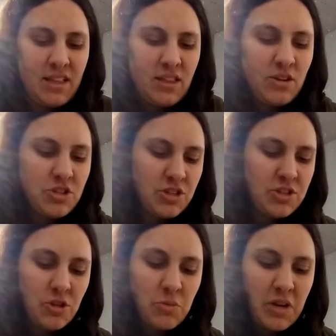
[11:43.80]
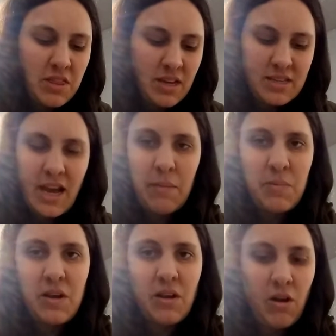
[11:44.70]
there's just so many things
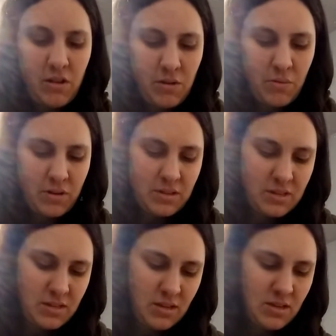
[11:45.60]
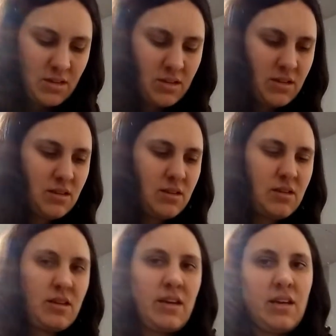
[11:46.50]
happening all at once.
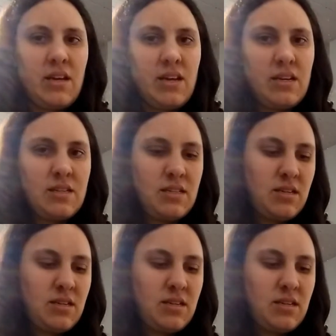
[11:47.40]
And